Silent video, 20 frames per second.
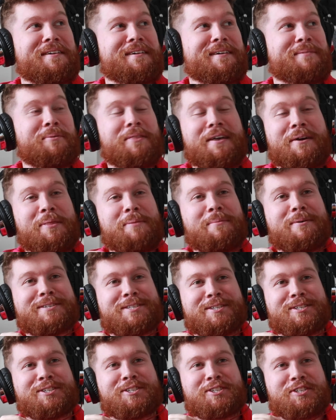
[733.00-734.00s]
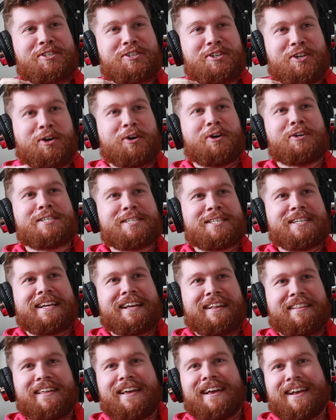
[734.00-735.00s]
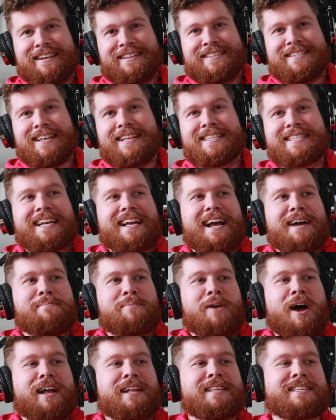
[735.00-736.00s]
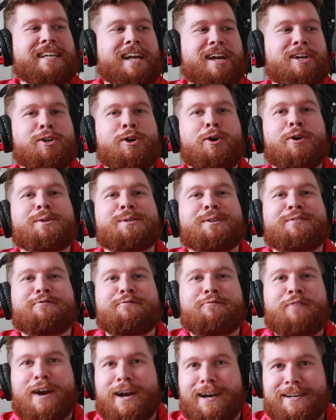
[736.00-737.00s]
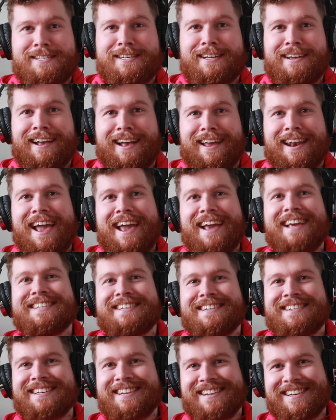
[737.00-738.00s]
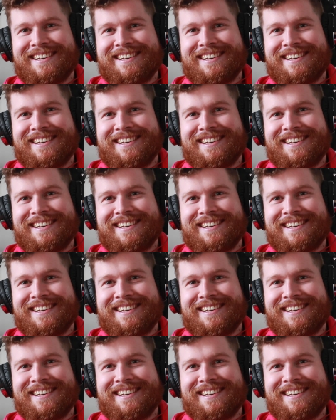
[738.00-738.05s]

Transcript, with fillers: But they were the most disgusting things. It's like I, it's like I cooked a fart and ate it.